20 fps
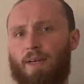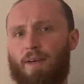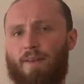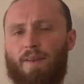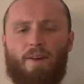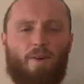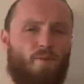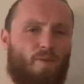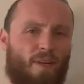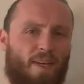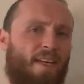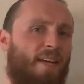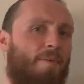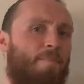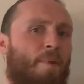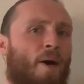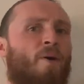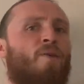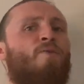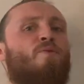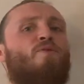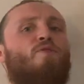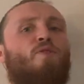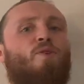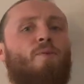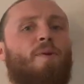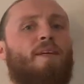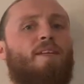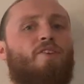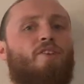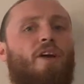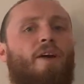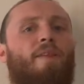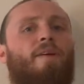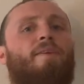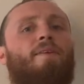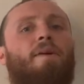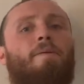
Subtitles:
They're not really opposed to each other,